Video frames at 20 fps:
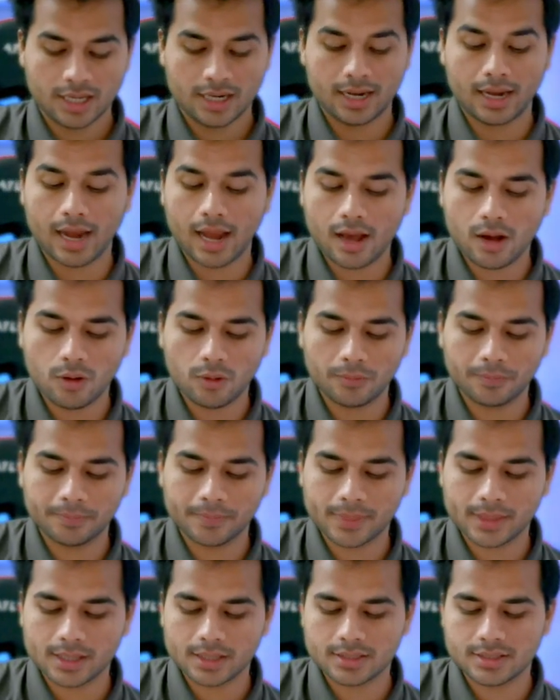Now,
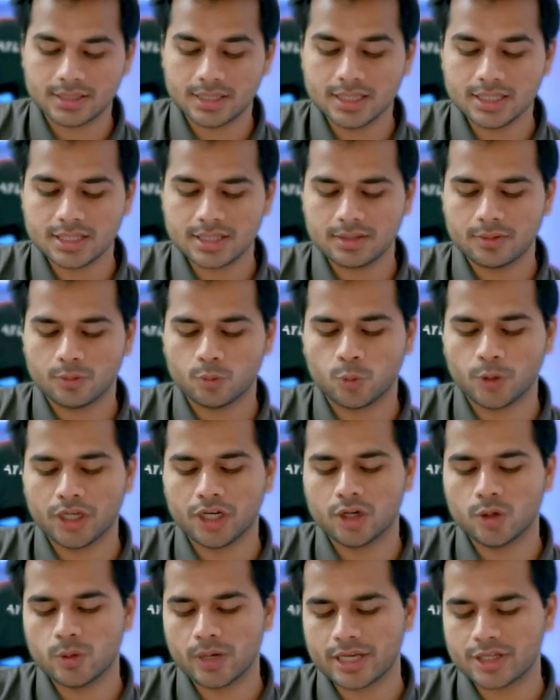since we
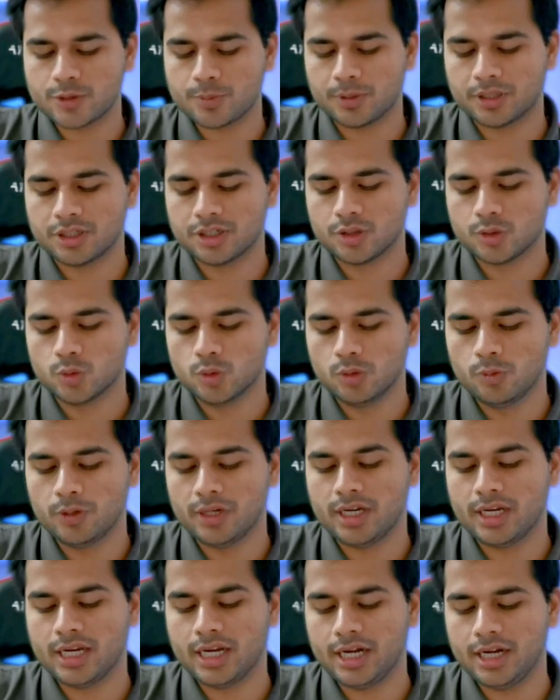know as per the rule,
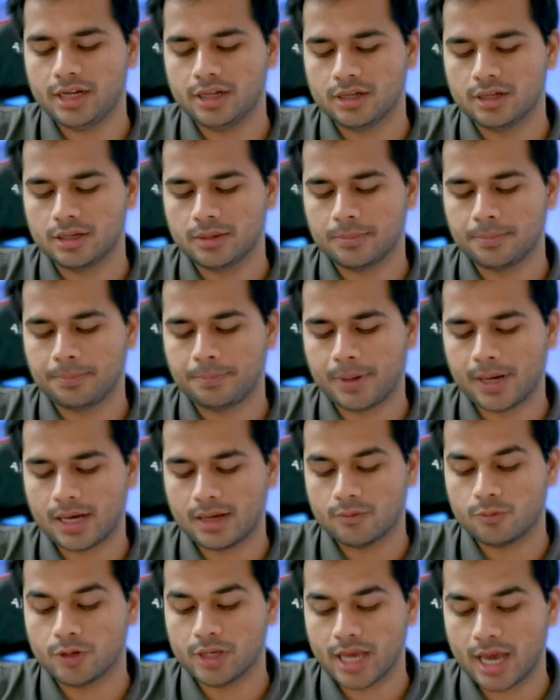
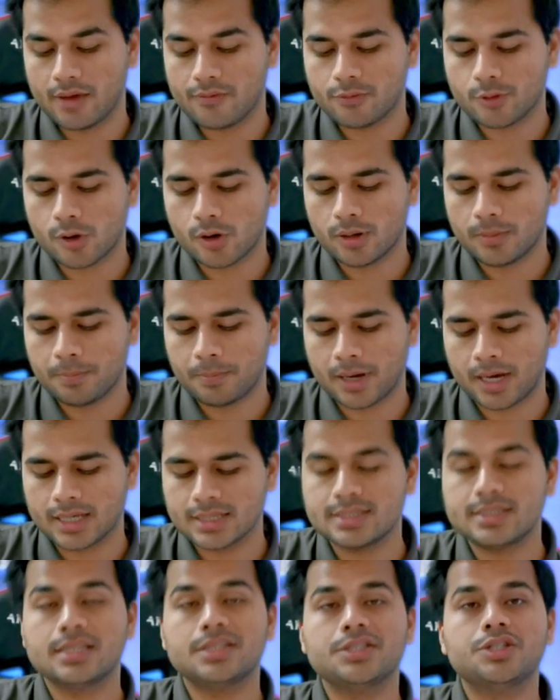we have got
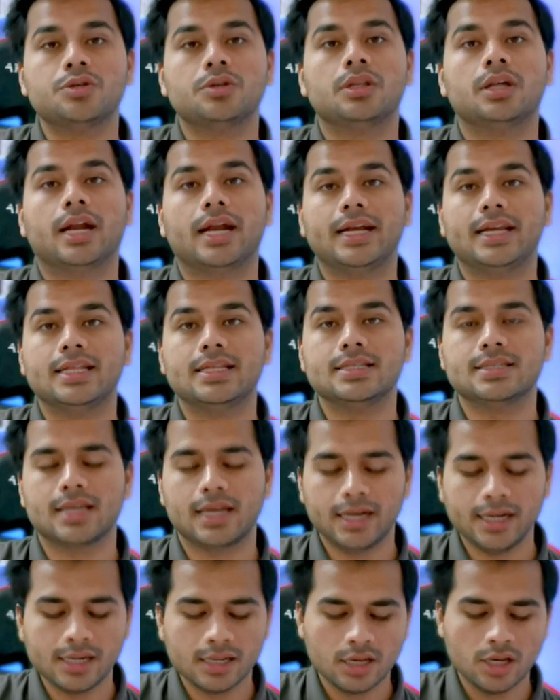past tense on the right hand
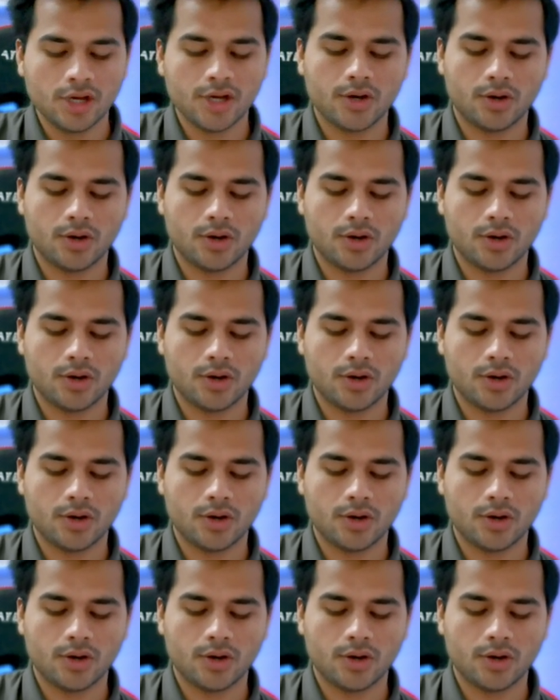side.